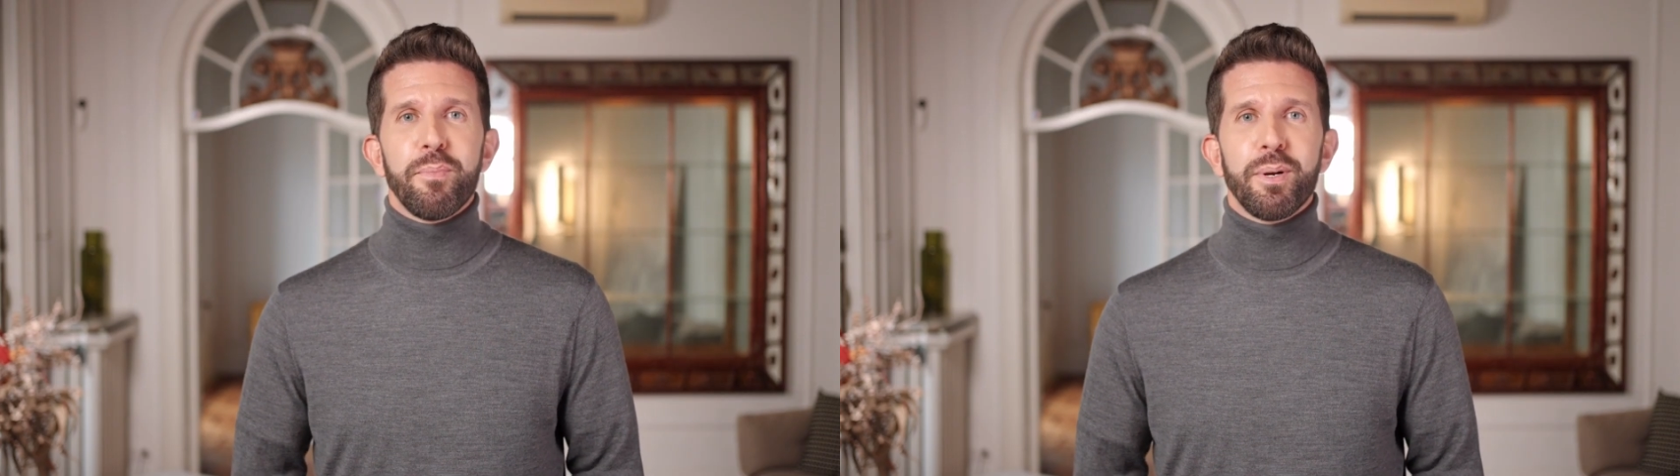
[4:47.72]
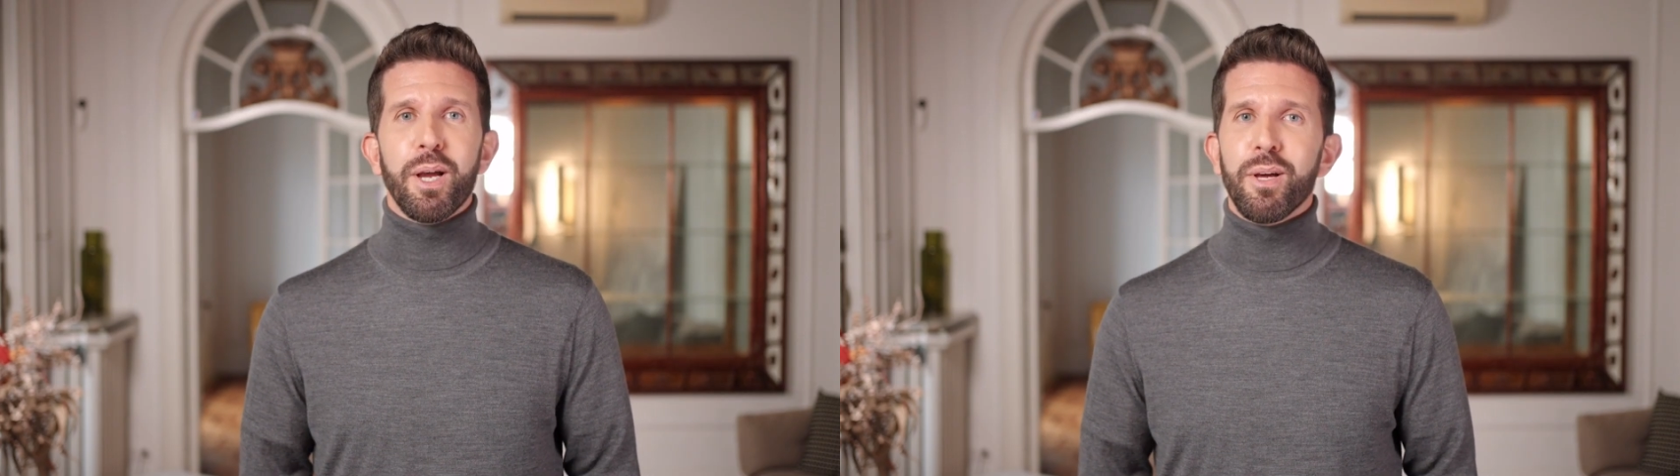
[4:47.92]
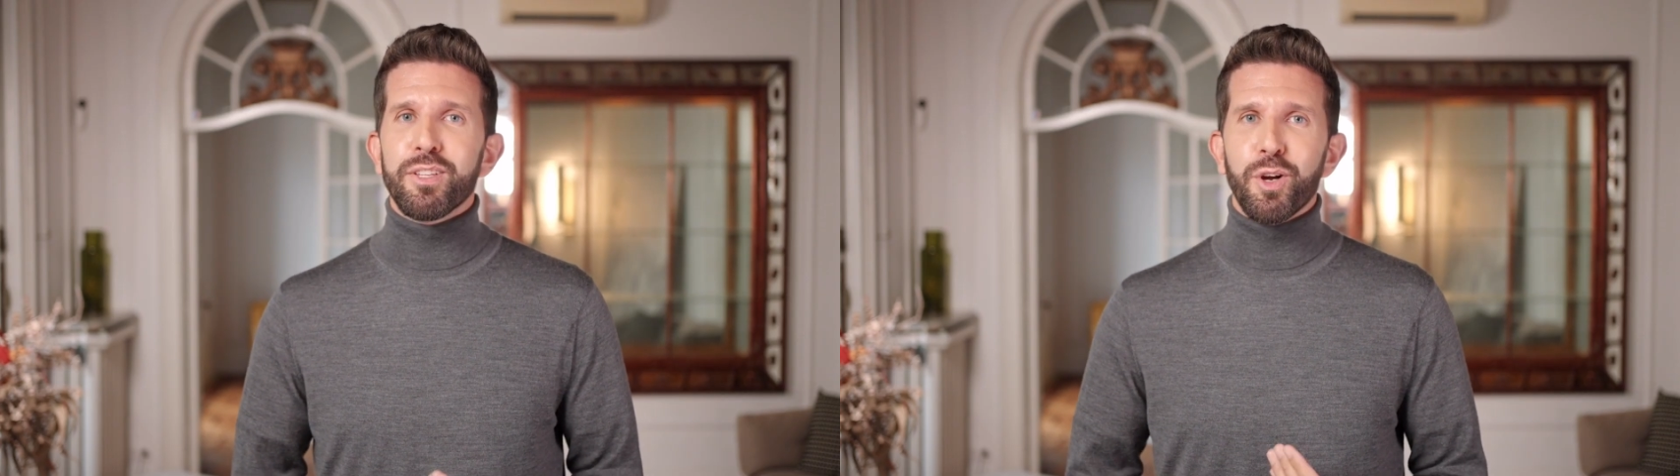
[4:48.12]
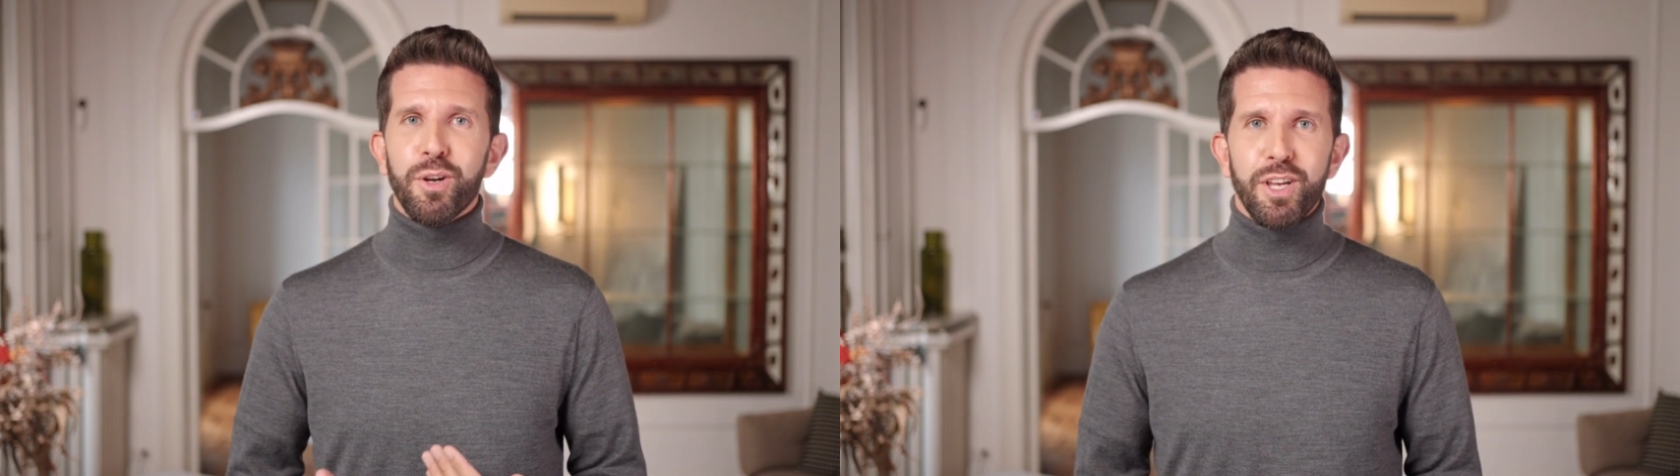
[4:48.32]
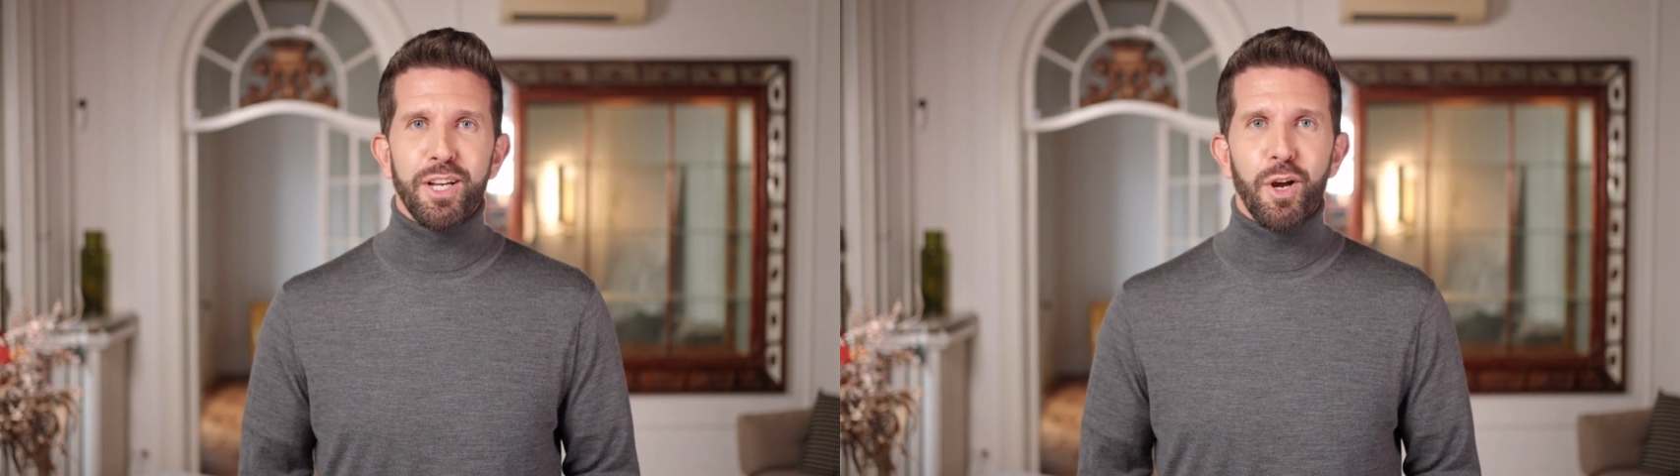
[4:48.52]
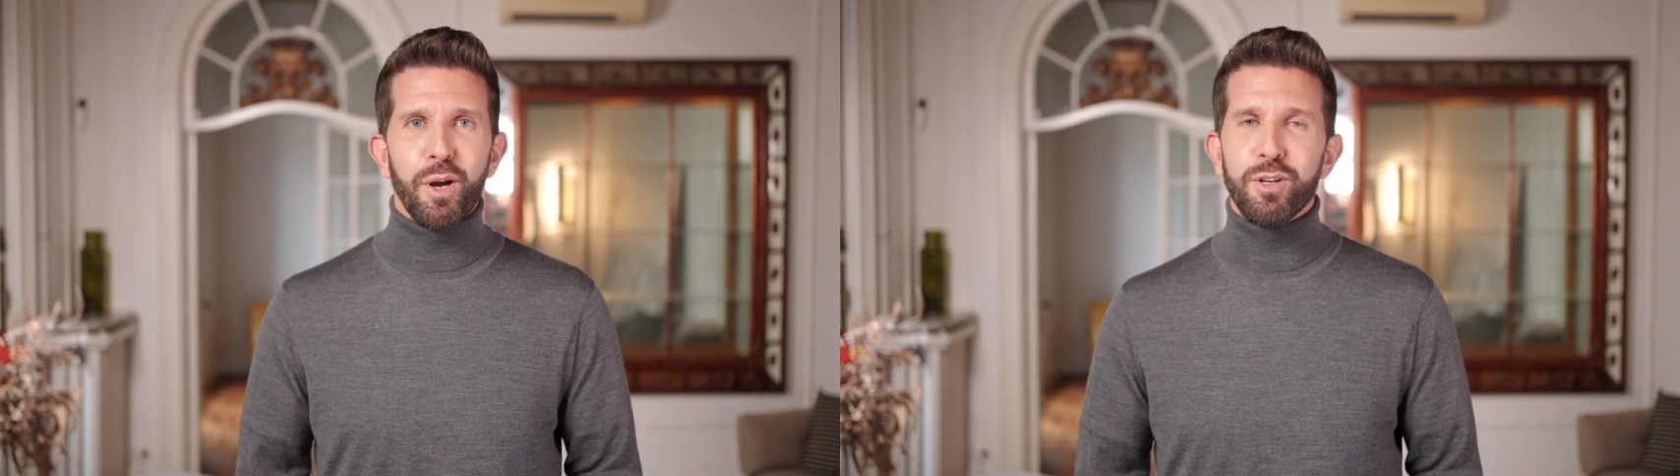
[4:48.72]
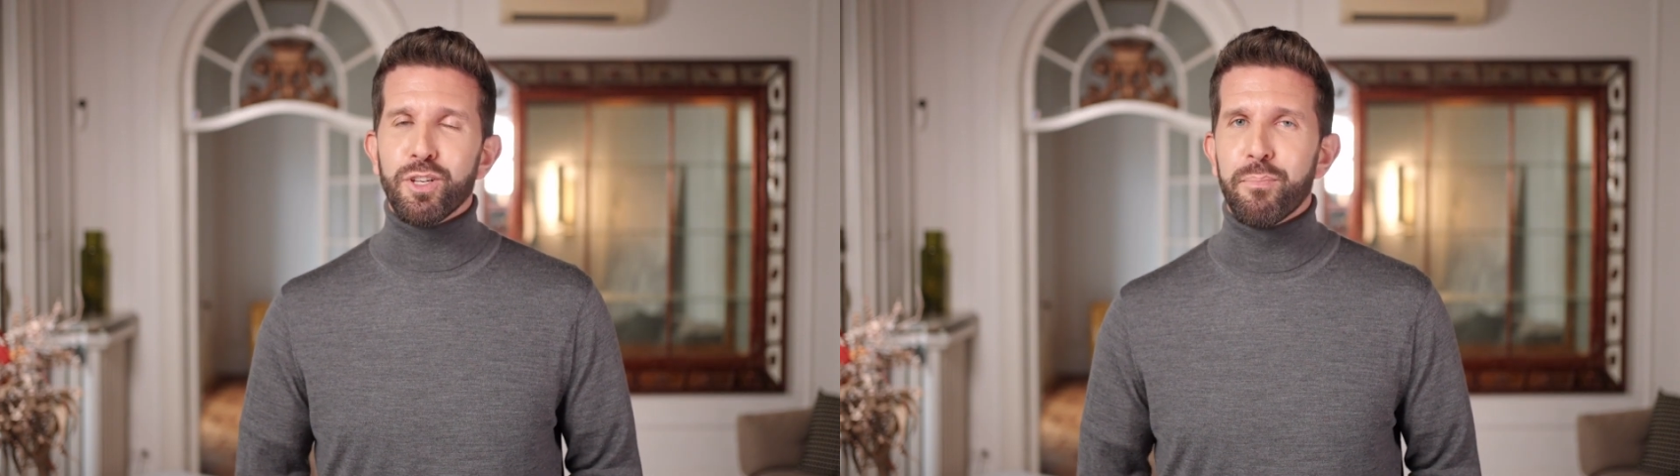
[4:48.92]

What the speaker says: Now let's talk psychology,